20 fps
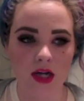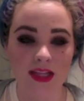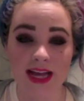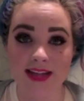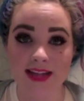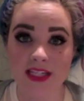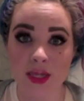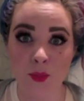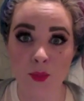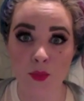
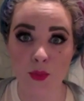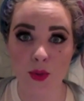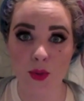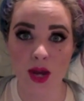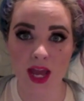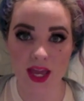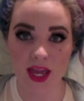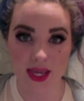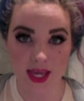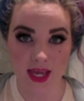Last time we were
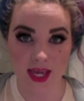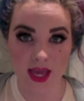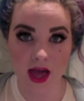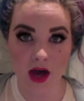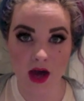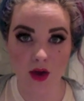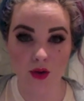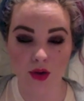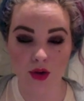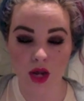hanging
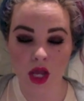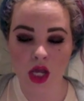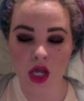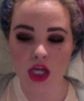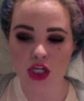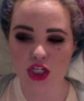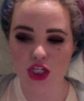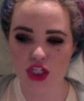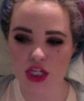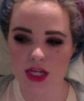out,
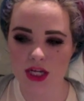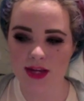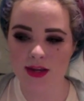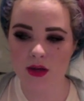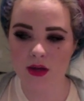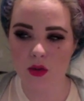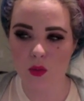she